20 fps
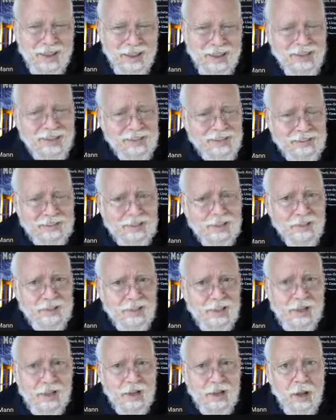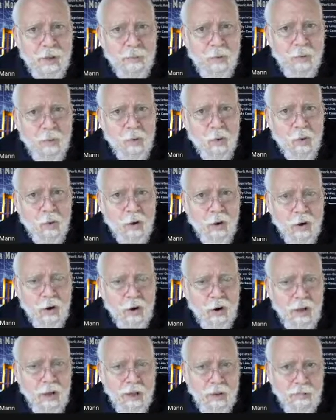He can still sell a couple
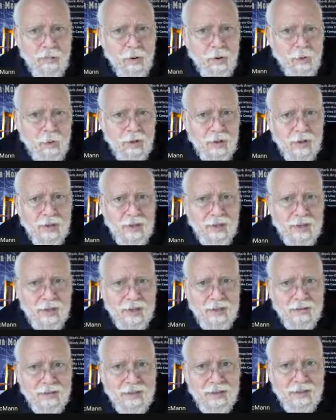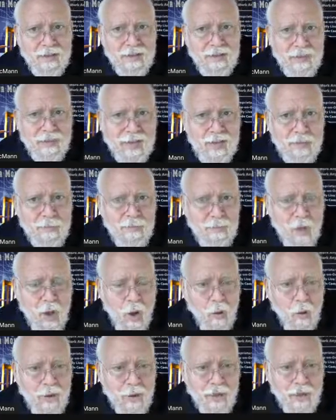more, But really, to keep
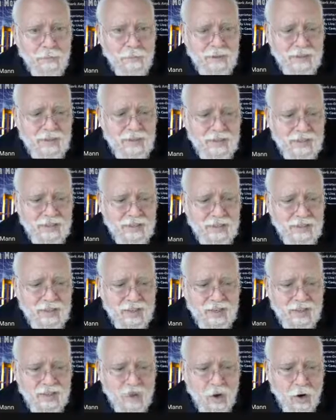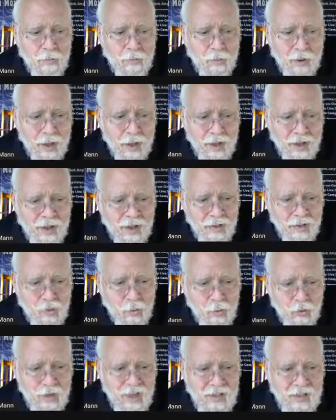going in business, he's got to start buying. So
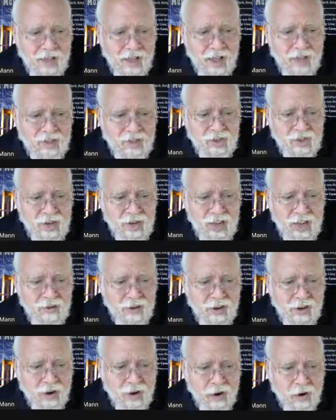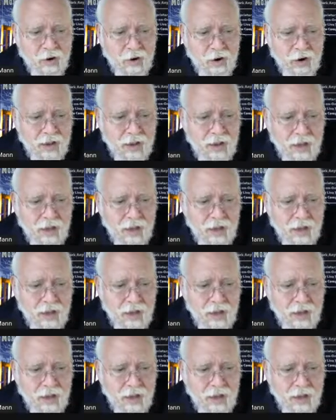when these lines are down here,